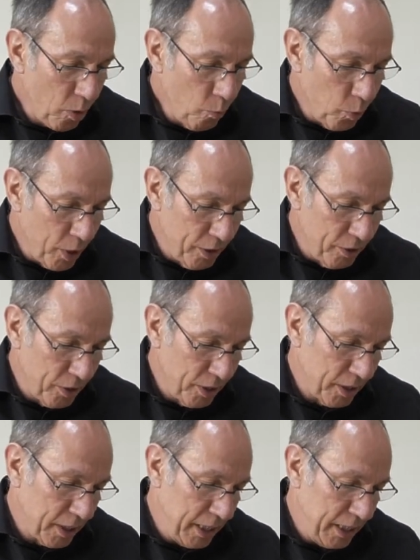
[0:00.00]
with
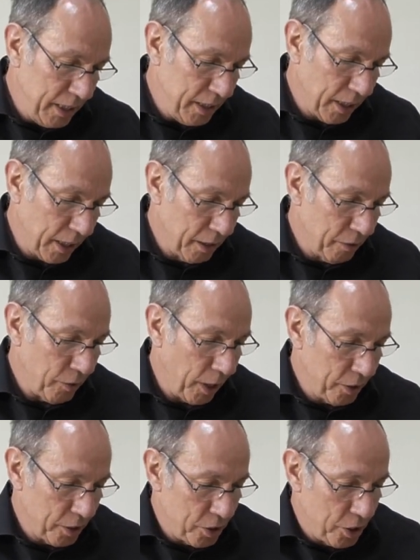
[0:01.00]
the kind of
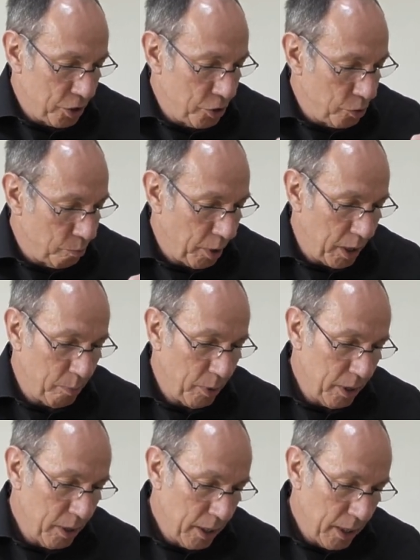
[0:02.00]
like the tissue
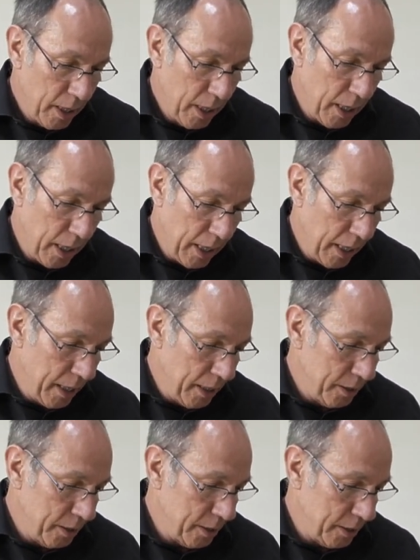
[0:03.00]
paper.
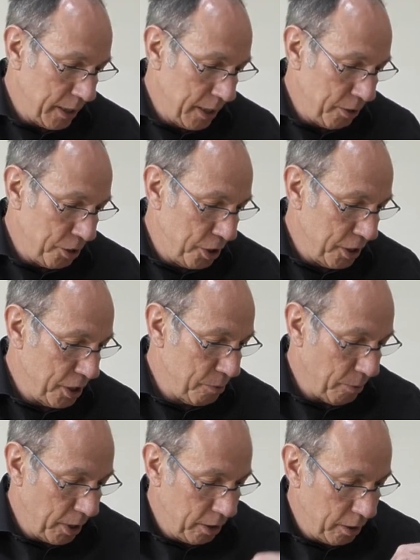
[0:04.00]
And there she is,
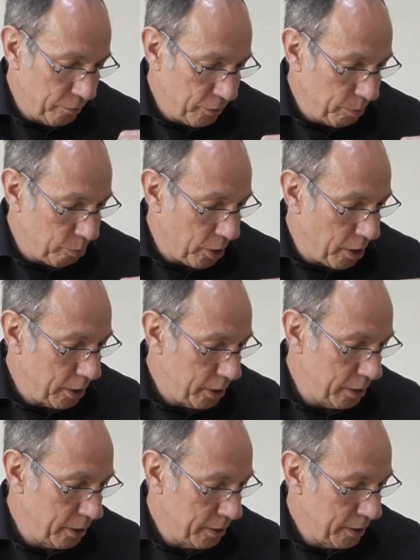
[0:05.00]
my lovely
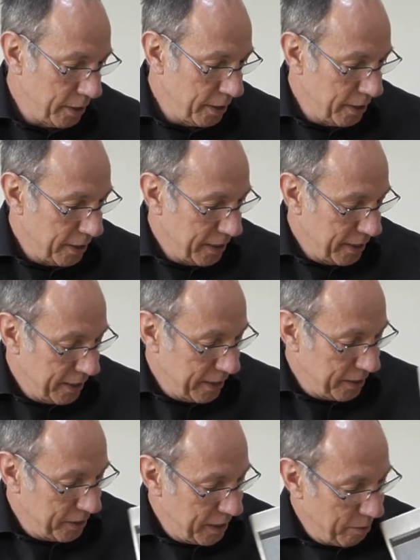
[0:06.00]
bride.
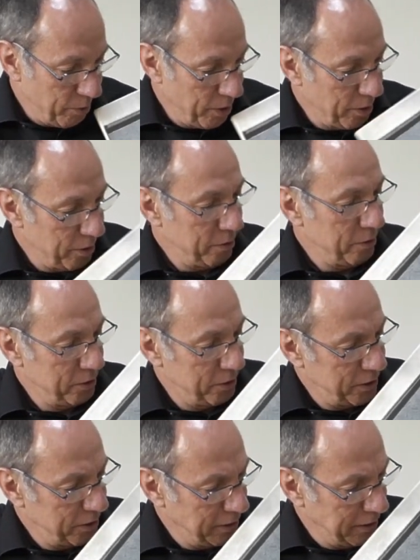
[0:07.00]
And there we are,
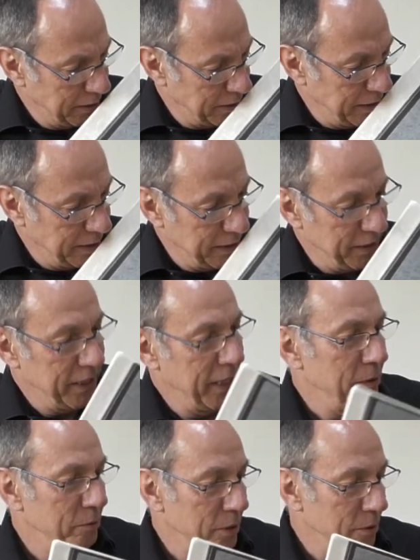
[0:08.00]
kneeling
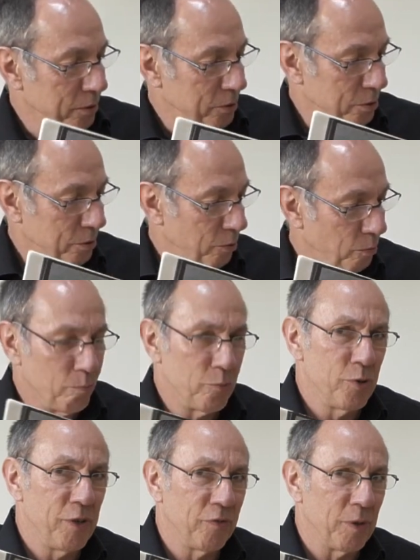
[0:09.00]
down. I'll
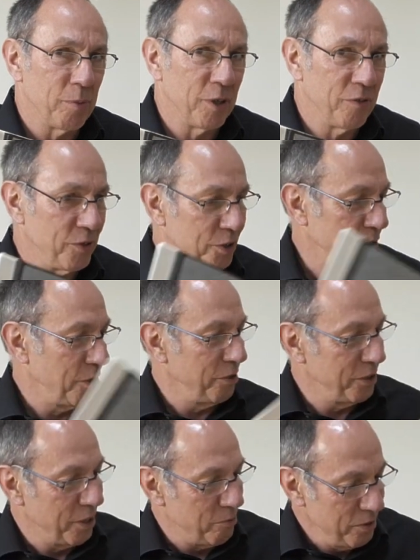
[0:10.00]
briefly show you
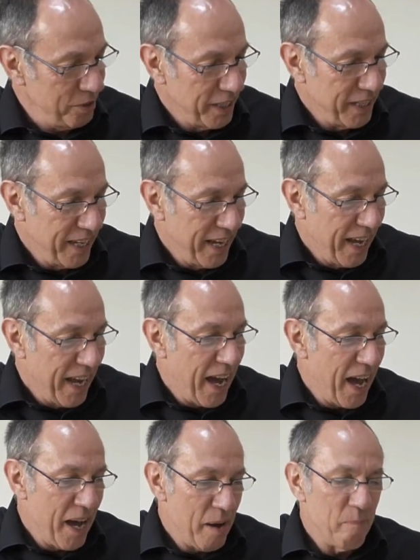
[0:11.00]
that one.
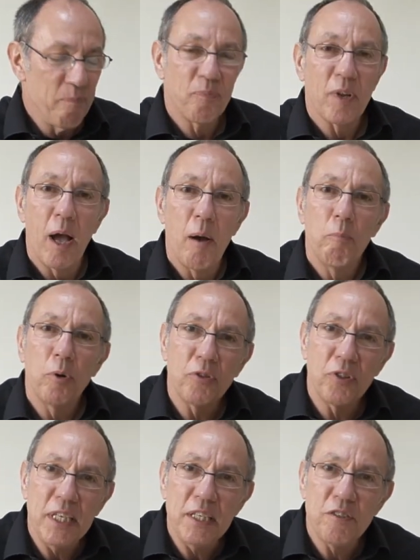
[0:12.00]
But
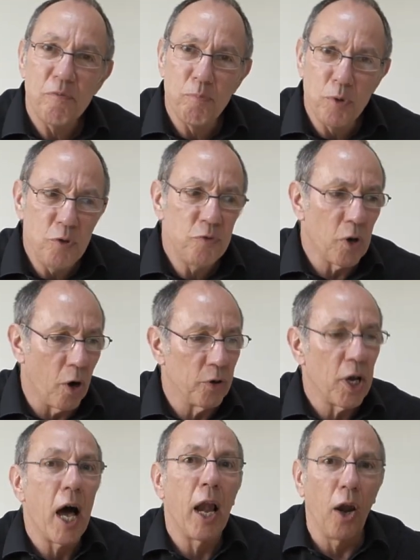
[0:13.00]
things have moved
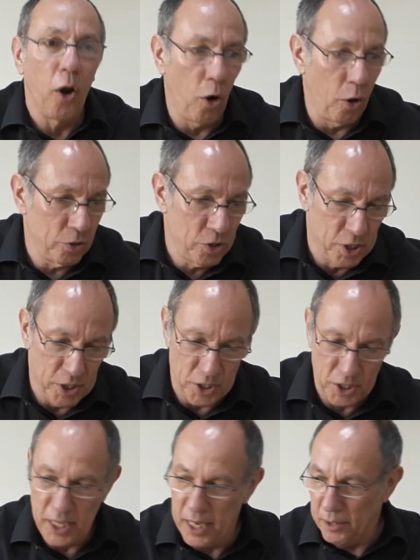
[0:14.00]
on a lot
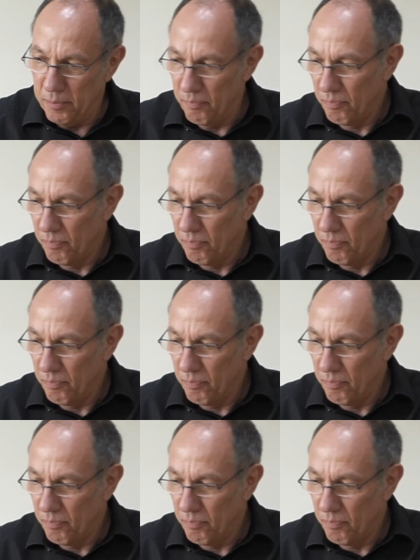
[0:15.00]
since then.